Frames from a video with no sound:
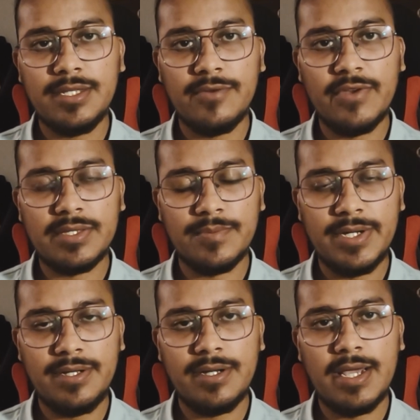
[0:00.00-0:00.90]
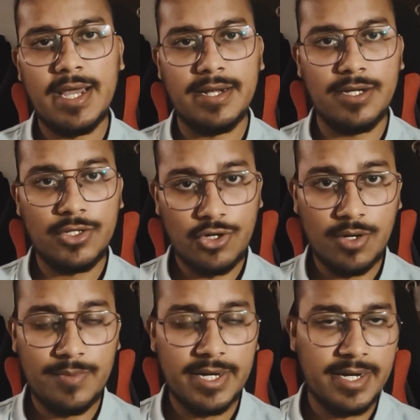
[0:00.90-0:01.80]
investment and
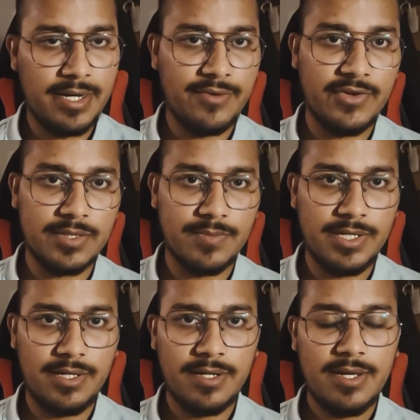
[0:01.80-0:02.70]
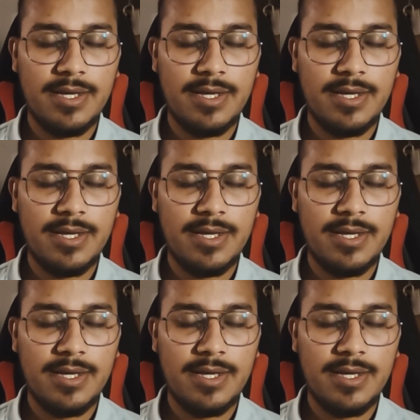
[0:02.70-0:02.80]
stock market investment,